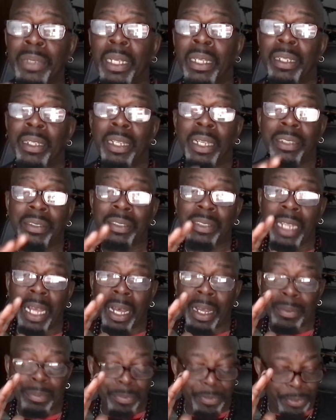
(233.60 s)
Let's
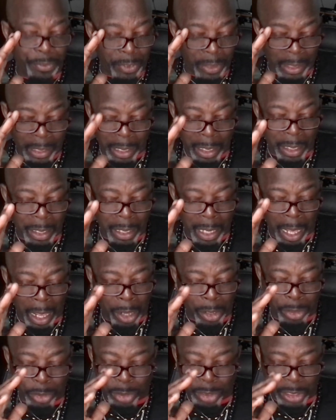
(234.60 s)
not forget
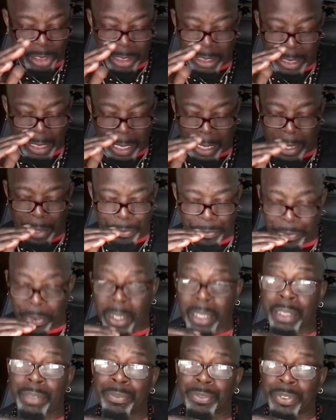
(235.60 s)
now. You can't
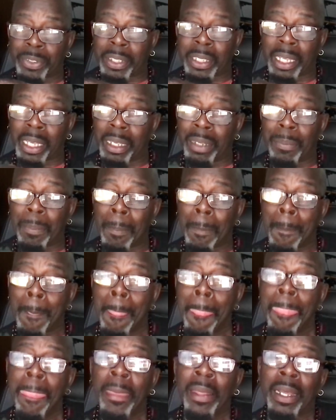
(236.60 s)
fucking forget
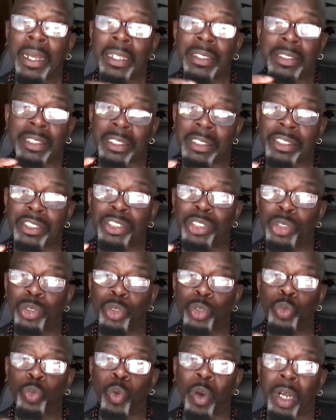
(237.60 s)
that this
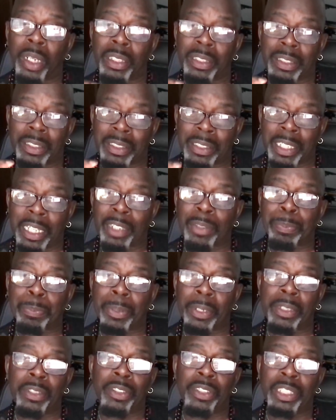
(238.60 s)
dude wanted the death
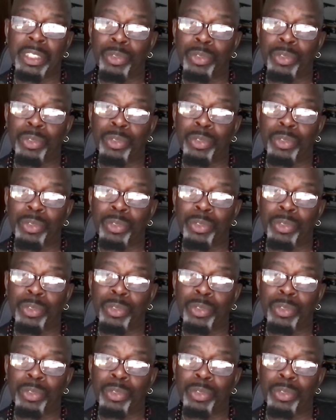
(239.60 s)
penalty